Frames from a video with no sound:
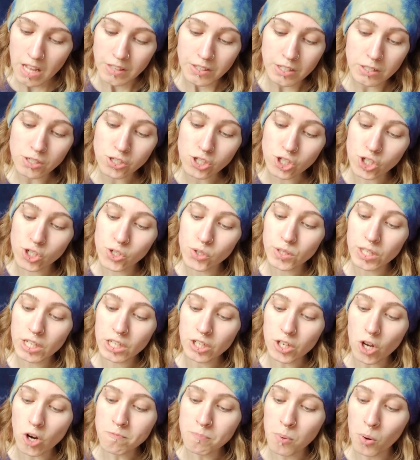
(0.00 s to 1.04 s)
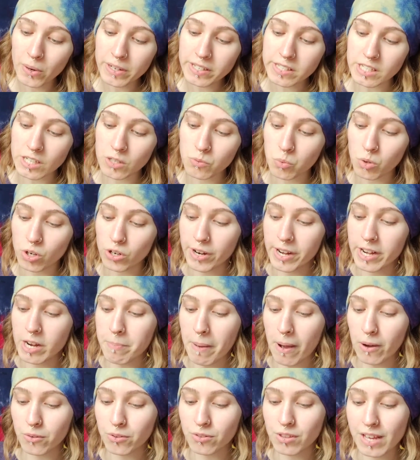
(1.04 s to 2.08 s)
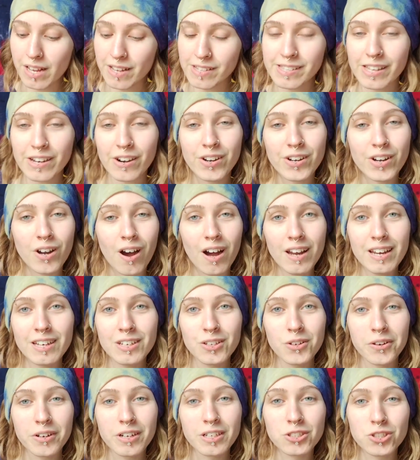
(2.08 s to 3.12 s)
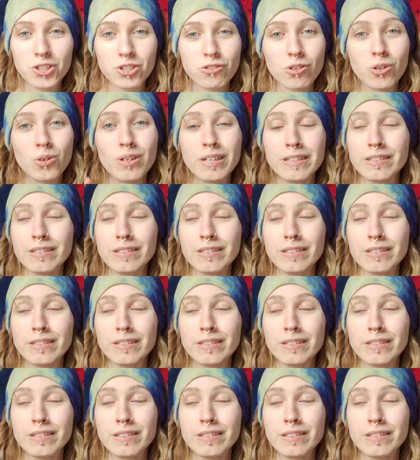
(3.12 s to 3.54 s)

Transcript: There is truly no point in worrying about things that are not in your control.